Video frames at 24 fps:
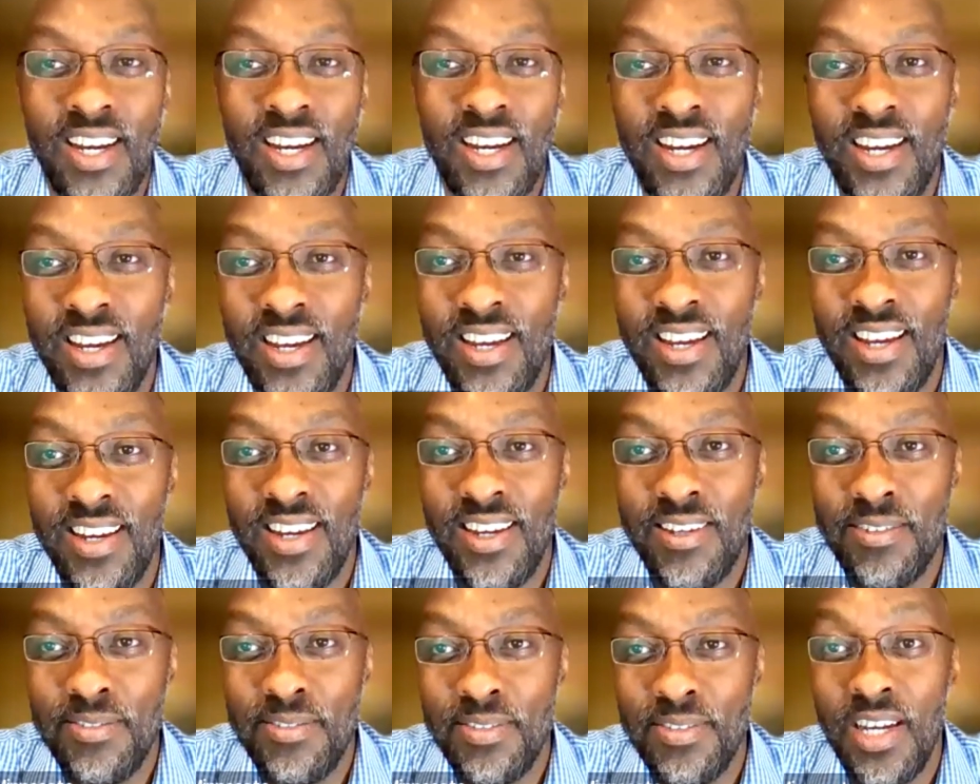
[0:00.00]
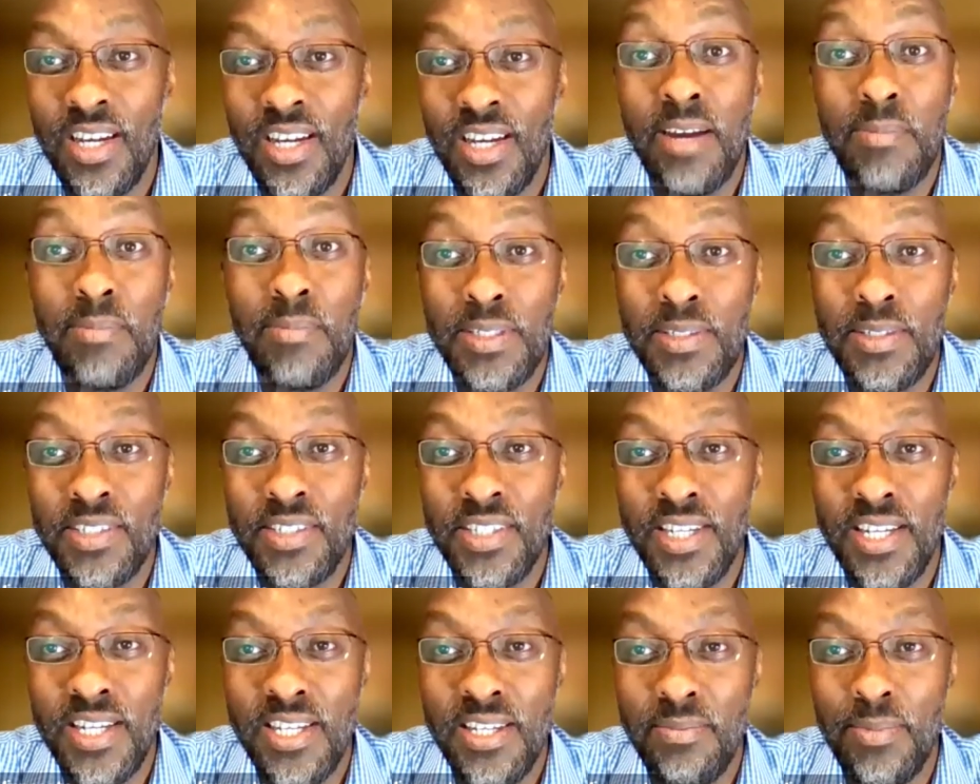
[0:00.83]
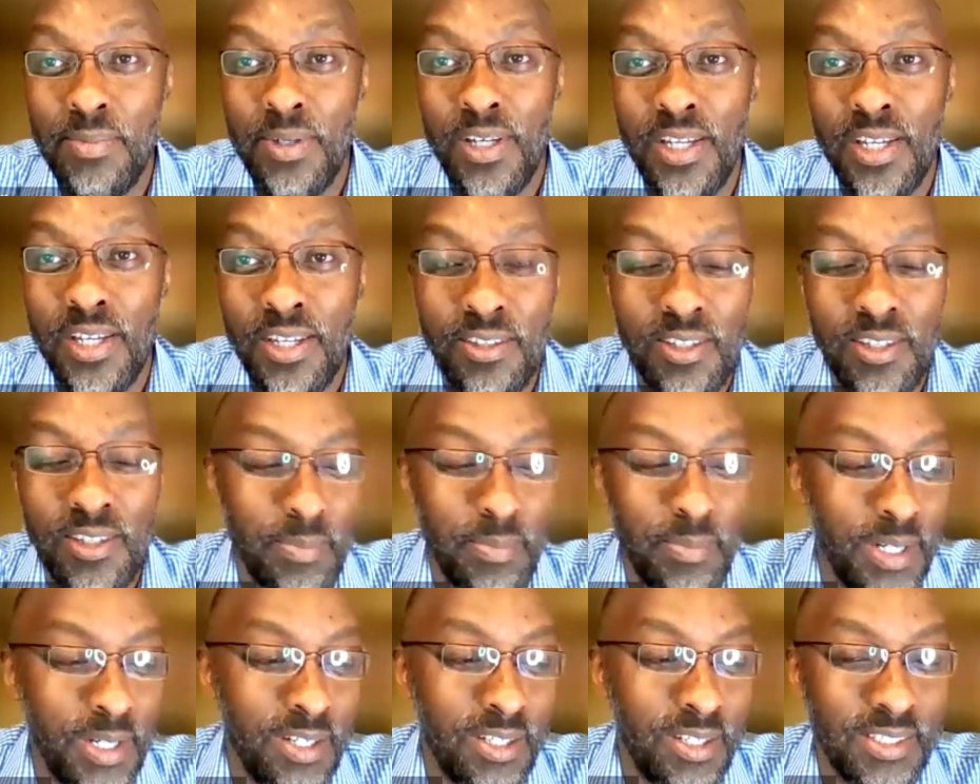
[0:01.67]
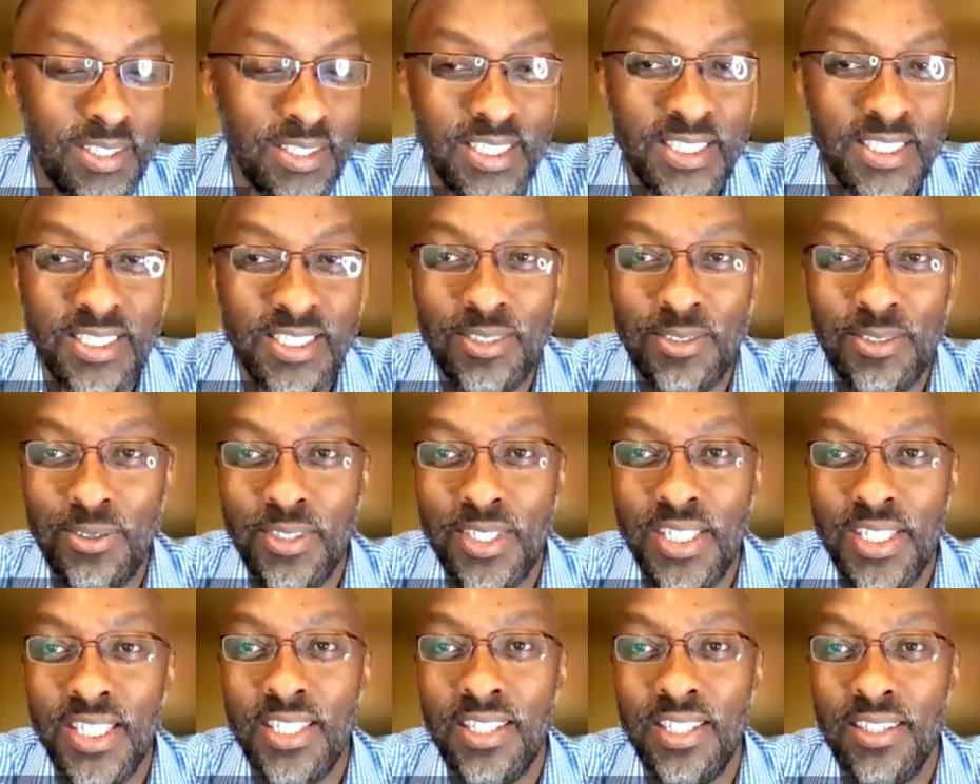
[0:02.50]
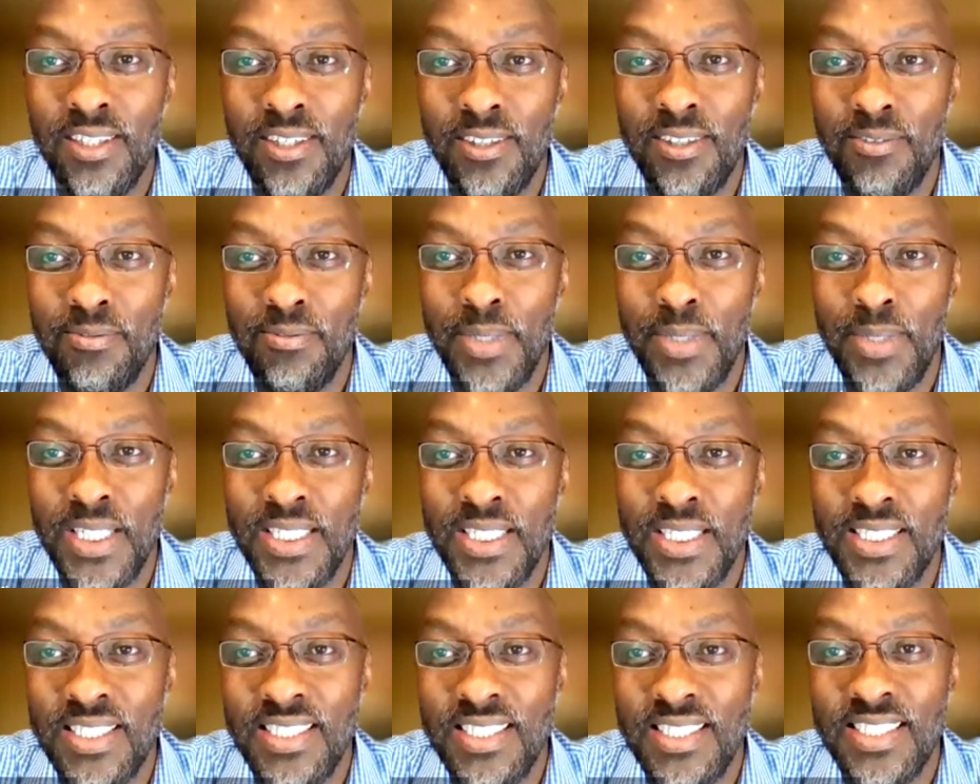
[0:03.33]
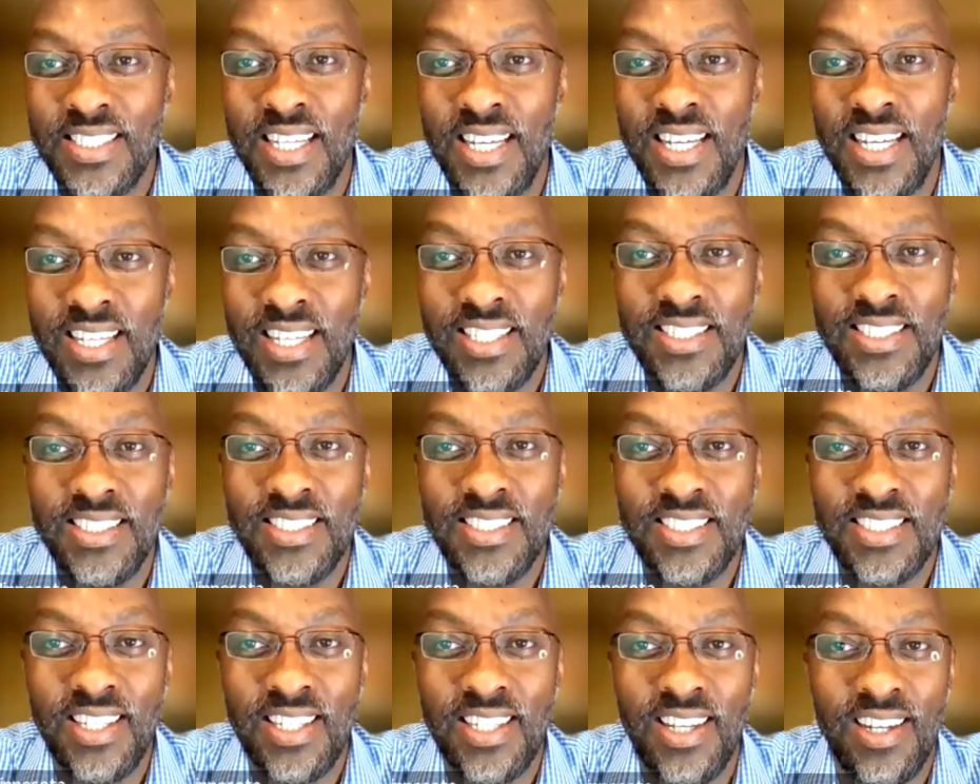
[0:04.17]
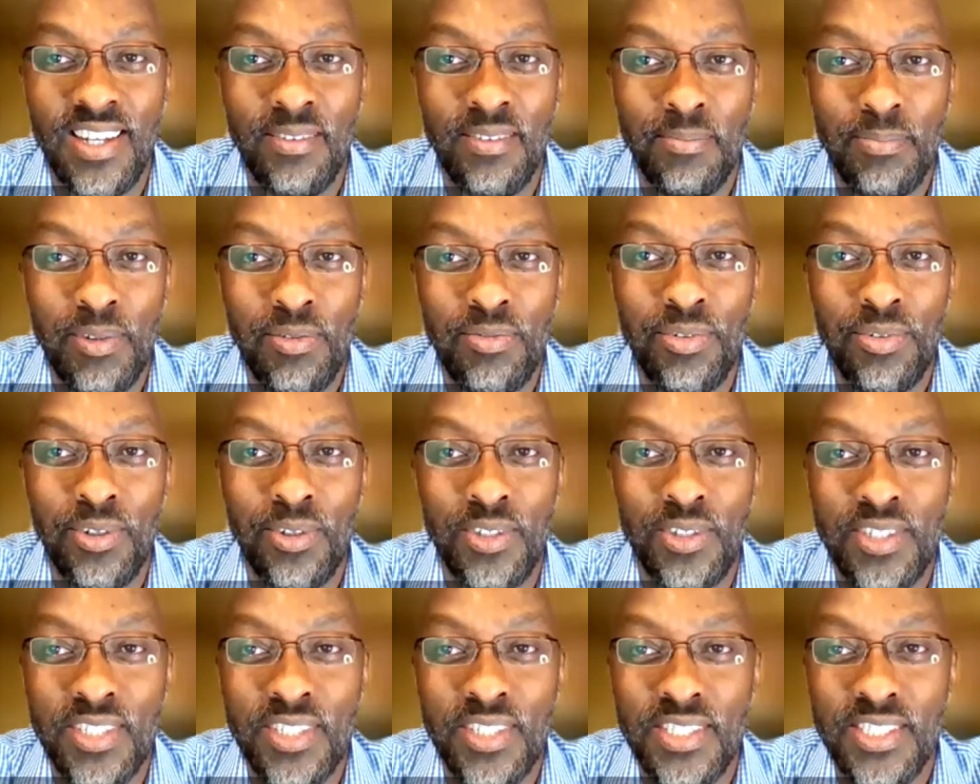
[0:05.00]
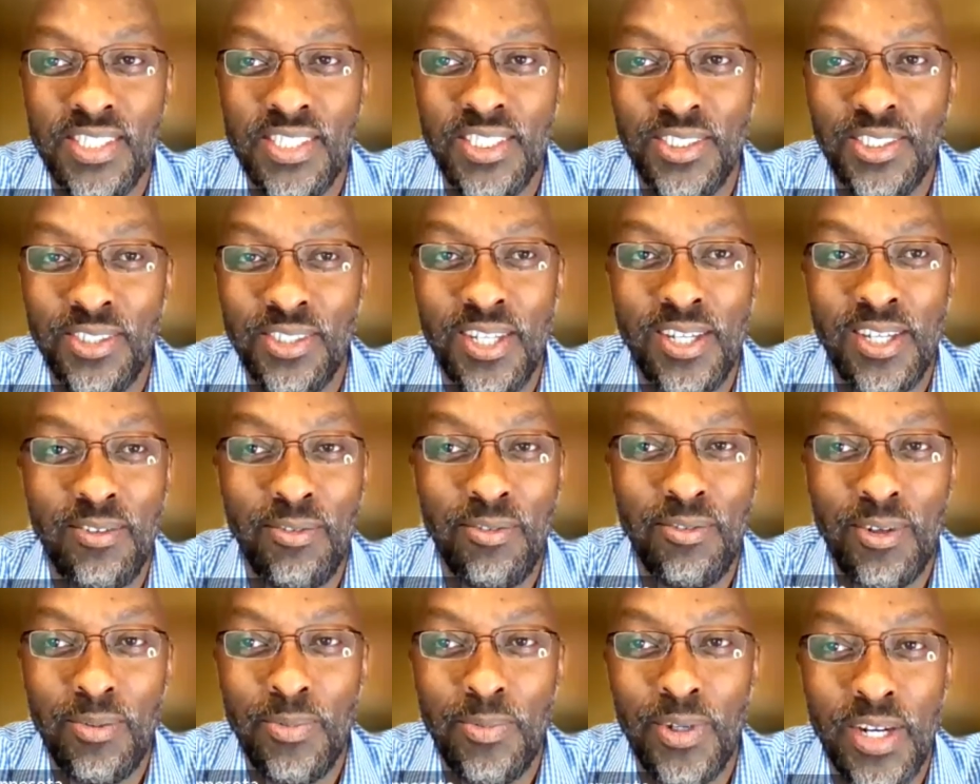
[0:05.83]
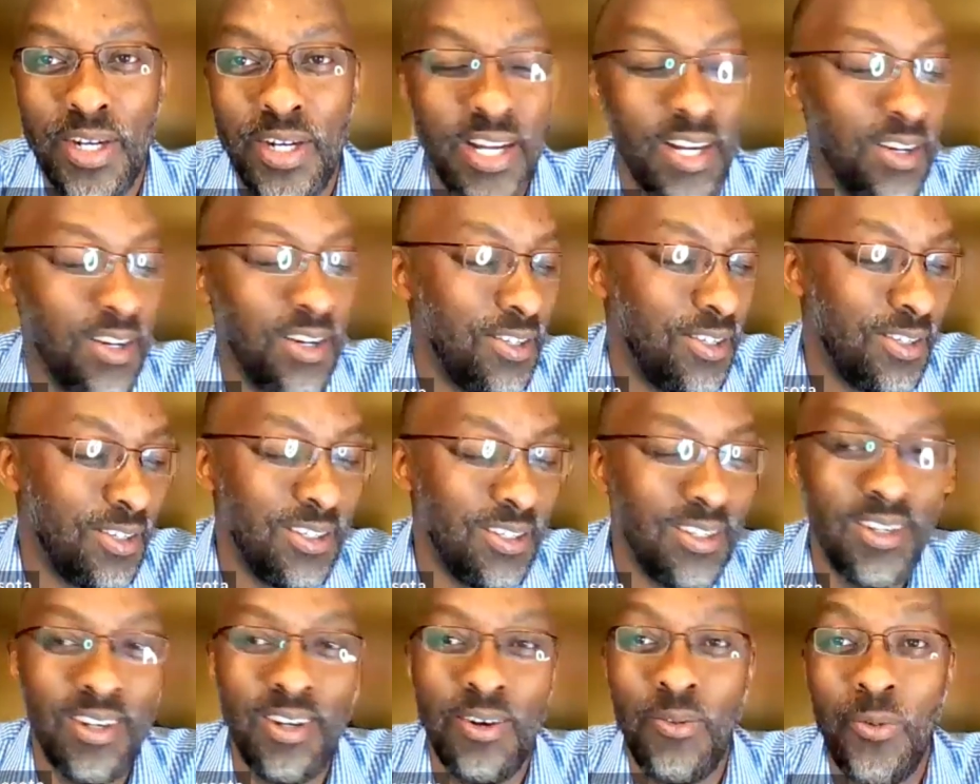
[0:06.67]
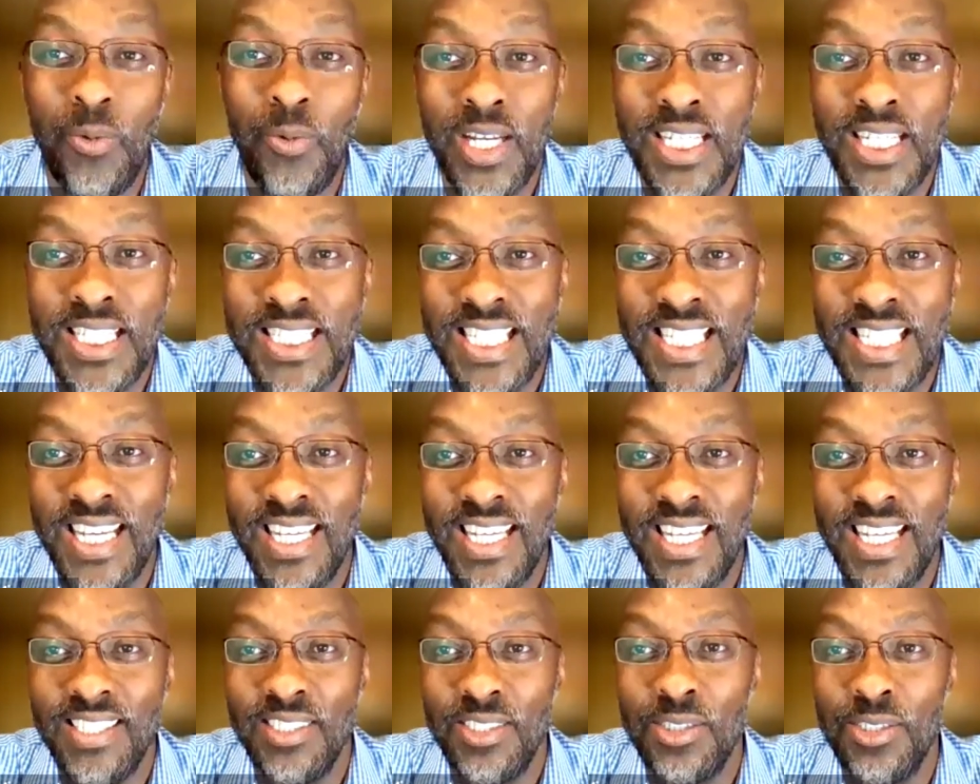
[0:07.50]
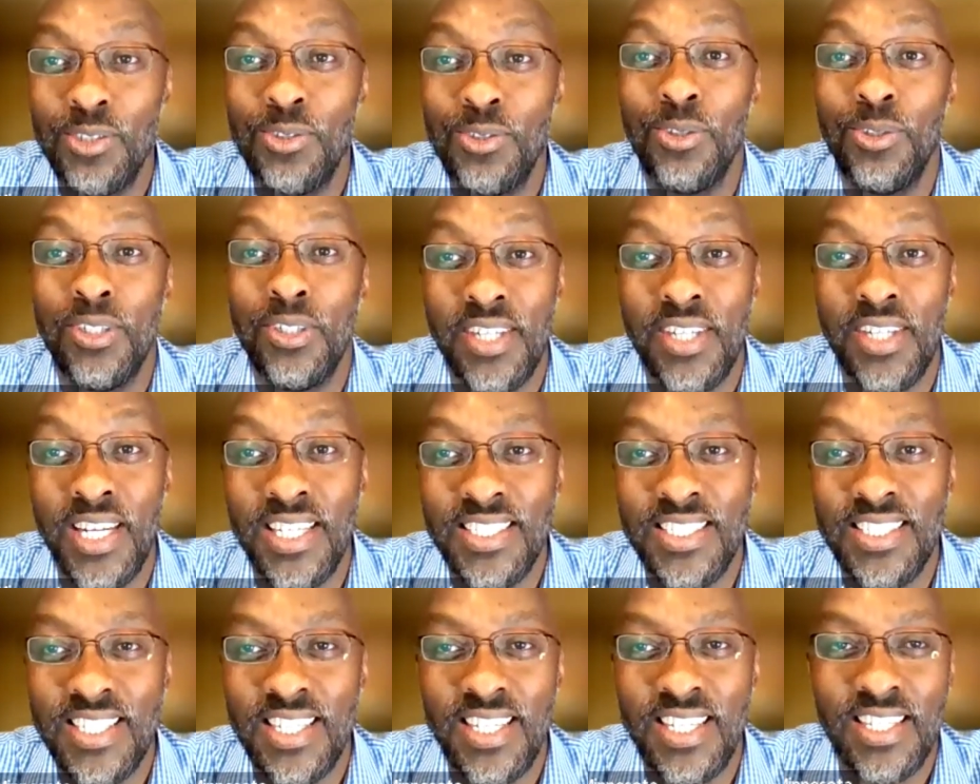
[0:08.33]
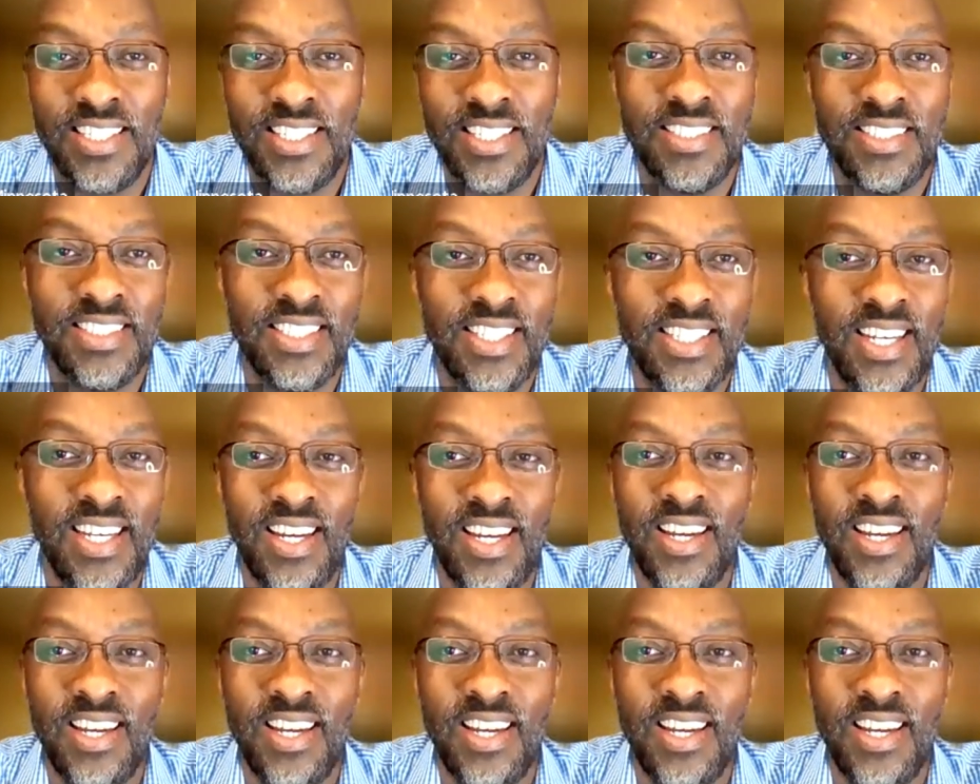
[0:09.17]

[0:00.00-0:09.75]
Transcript: I have I am a trained molecular biologist who did a lot of basic science uh, before transitioning from what I call a wet science to dry science.